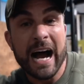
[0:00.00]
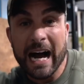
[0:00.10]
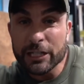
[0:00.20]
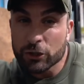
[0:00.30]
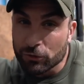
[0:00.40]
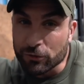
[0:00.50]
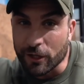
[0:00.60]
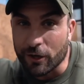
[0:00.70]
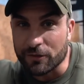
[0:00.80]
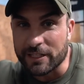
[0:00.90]
I struggled a
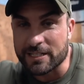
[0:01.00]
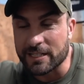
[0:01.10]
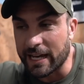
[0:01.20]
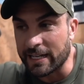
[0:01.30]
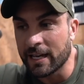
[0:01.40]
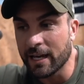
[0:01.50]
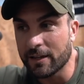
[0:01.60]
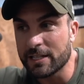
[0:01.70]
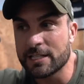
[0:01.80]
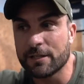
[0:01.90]
lot on this today.
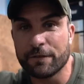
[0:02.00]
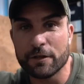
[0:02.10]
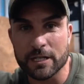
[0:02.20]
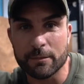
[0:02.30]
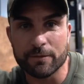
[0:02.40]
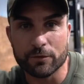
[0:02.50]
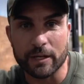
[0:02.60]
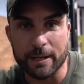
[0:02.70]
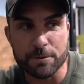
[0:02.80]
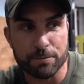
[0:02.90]
This is the first time I've done
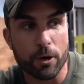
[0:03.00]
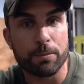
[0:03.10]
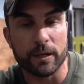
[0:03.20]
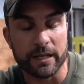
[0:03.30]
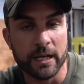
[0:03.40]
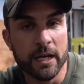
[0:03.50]
abs properly